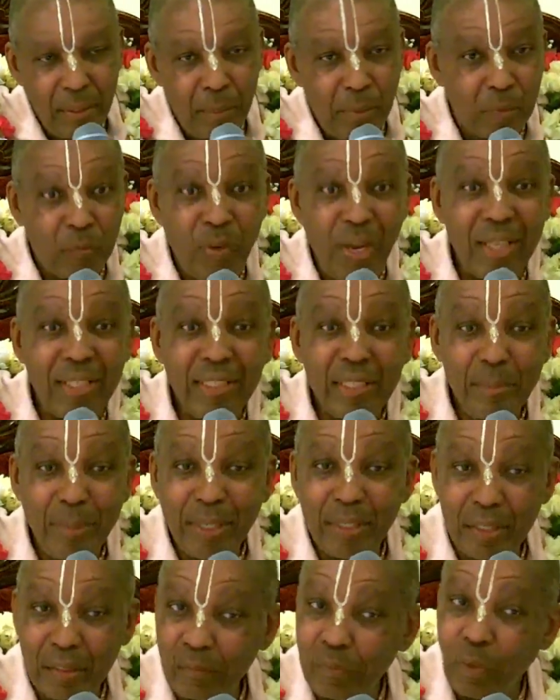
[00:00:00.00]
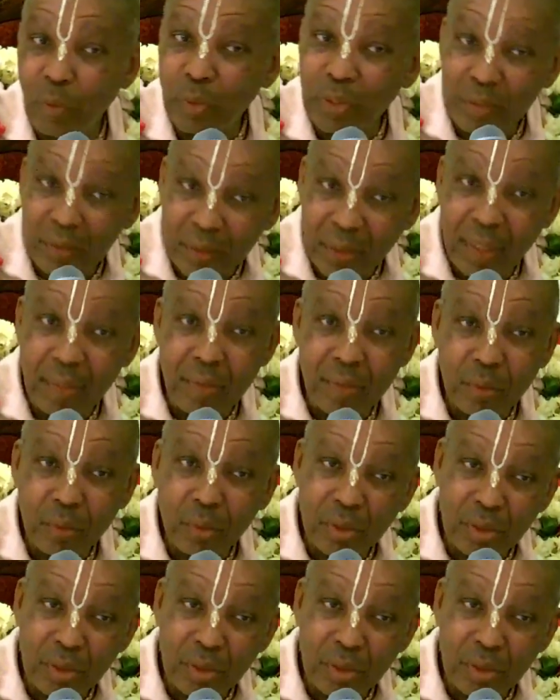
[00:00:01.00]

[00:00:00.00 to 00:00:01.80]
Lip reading: But finally he met a devotee, and through